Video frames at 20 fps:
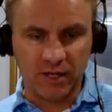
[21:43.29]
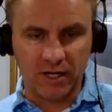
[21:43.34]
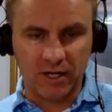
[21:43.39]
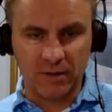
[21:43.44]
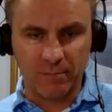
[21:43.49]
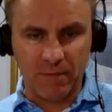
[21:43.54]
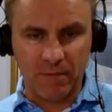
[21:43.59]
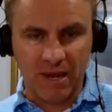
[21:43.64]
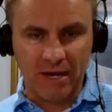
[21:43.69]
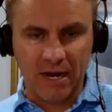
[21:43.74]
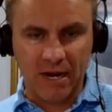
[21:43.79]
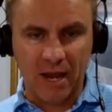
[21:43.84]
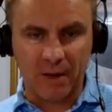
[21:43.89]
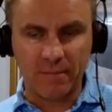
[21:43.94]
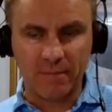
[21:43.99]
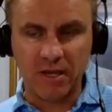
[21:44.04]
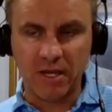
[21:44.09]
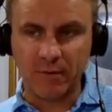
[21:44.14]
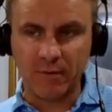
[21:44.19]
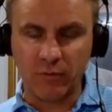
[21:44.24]
and it may
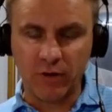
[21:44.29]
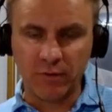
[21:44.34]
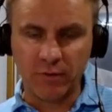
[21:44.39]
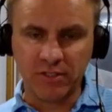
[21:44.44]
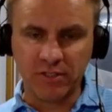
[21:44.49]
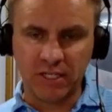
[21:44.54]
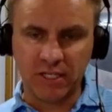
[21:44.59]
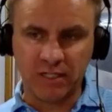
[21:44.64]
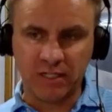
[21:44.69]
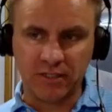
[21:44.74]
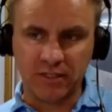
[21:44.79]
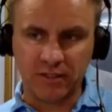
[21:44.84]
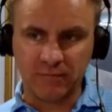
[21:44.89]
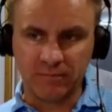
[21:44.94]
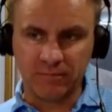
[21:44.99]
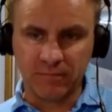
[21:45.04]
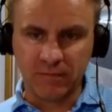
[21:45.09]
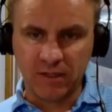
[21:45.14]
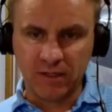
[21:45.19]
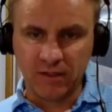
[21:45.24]
not be, but we were
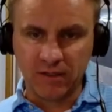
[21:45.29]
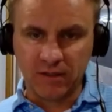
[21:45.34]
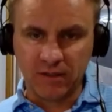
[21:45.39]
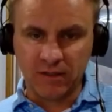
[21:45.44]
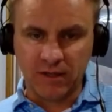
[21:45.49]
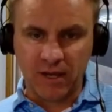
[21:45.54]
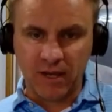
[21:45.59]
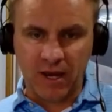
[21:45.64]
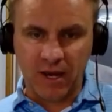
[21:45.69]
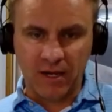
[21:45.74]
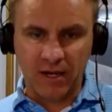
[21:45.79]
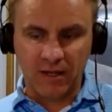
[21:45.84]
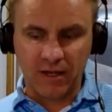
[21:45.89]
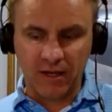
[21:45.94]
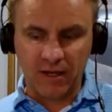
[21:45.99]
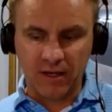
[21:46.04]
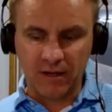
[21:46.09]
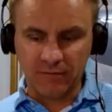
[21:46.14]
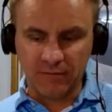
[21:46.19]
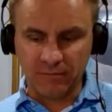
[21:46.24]
sitting
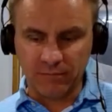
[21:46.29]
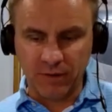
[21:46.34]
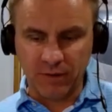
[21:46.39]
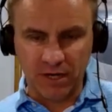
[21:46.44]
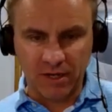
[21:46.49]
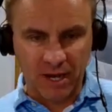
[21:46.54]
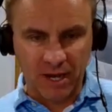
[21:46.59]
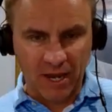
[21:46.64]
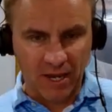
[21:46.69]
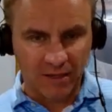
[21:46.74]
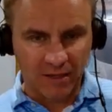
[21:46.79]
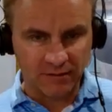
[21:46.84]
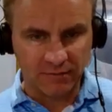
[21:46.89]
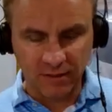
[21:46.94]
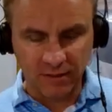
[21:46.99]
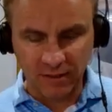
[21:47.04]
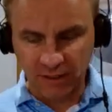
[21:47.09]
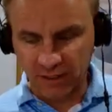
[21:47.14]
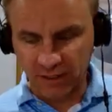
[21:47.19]
at Buckeye